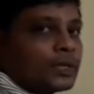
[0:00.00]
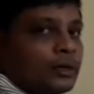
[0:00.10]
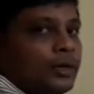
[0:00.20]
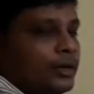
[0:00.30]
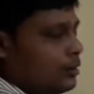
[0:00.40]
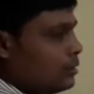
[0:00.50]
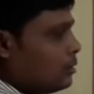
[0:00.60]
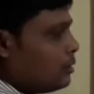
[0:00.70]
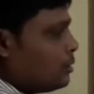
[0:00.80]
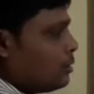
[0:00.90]
Clear?
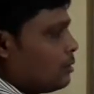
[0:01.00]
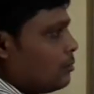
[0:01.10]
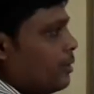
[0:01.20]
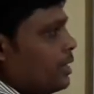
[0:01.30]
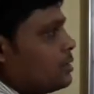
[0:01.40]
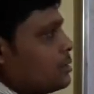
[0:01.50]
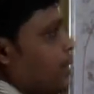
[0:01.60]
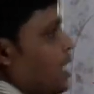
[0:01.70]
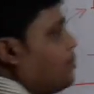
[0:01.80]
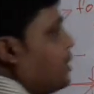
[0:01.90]
Because
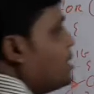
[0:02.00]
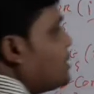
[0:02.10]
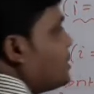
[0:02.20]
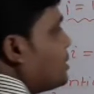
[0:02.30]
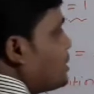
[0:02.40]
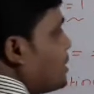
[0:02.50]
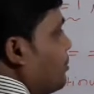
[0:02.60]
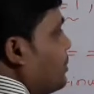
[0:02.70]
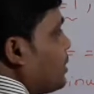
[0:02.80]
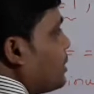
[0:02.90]
5 is
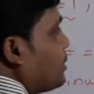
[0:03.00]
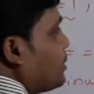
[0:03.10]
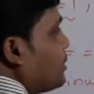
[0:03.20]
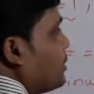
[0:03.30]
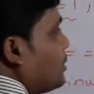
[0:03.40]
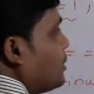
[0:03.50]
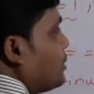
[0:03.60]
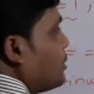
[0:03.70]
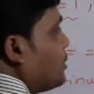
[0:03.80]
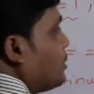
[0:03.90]
skipped.
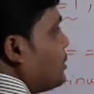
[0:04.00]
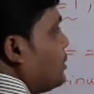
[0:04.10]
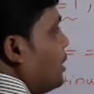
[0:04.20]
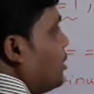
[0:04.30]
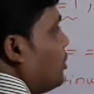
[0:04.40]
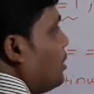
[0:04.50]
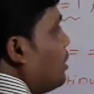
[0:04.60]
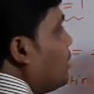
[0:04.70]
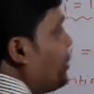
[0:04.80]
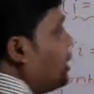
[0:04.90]
It will
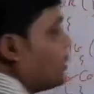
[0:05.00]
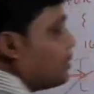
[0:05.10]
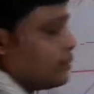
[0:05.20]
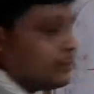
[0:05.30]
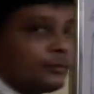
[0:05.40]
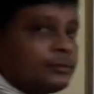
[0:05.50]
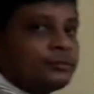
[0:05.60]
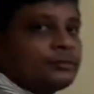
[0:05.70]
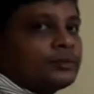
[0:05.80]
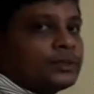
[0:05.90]
not print.
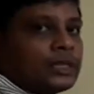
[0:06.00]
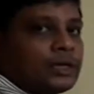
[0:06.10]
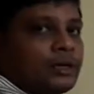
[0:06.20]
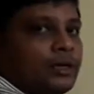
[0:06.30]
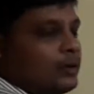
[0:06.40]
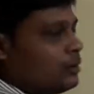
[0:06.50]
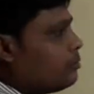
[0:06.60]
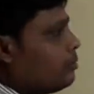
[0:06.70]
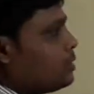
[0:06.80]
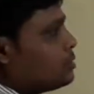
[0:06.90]
Clear?
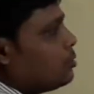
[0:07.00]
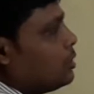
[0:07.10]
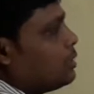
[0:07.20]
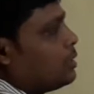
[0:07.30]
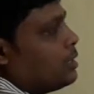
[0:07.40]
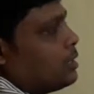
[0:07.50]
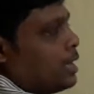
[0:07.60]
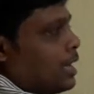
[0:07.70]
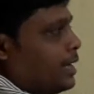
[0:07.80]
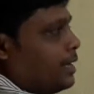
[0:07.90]
Because when
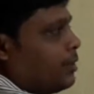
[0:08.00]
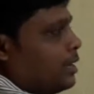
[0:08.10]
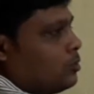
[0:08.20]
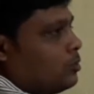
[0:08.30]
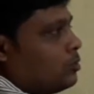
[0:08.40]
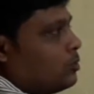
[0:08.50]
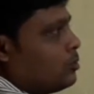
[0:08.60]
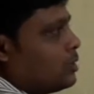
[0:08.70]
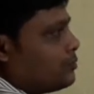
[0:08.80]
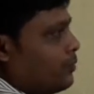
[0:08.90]
I value
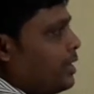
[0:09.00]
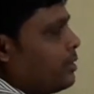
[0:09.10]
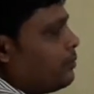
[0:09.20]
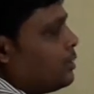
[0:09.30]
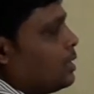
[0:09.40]
was 5,